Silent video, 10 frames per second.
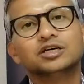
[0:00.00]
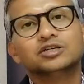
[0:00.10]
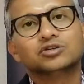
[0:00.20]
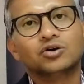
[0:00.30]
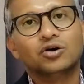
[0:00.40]

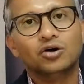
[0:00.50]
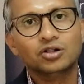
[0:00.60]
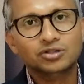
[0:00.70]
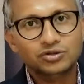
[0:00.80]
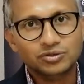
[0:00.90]
So
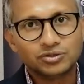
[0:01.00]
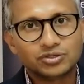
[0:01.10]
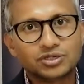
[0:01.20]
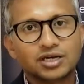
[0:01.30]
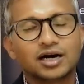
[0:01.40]
all
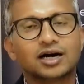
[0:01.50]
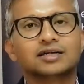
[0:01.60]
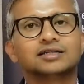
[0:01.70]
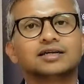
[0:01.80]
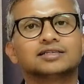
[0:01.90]
those are
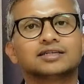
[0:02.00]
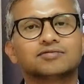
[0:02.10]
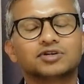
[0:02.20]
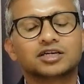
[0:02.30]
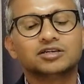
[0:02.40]
things that
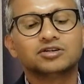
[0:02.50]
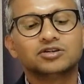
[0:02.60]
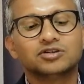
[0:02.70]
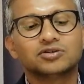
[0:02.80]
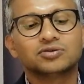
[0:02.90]
we continue
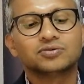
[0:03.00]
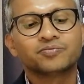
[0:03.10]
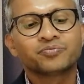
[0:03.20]
to do.